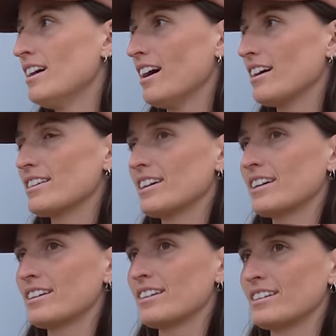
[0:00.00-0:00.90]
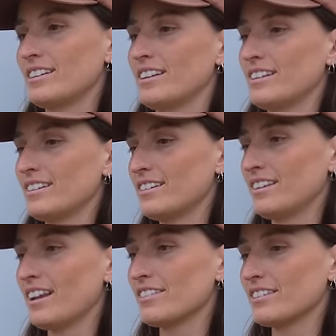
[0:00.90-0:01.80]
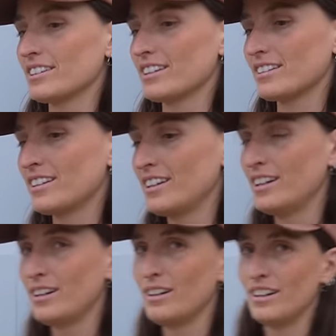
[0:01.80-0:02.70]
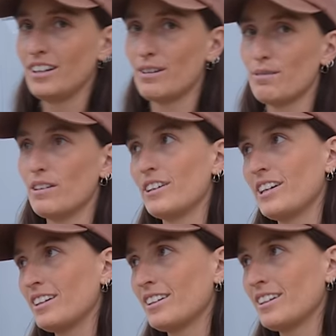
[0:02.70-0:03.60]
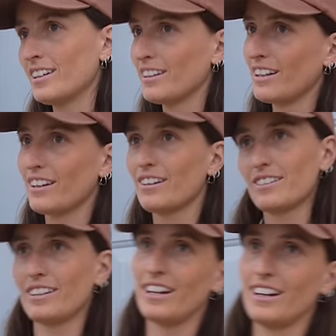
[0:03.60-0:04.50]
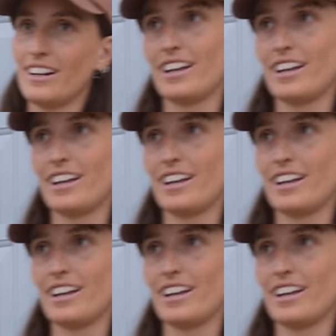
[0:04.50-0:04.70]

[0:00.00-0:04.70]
I think, then levels, because you move here and then it goes there, and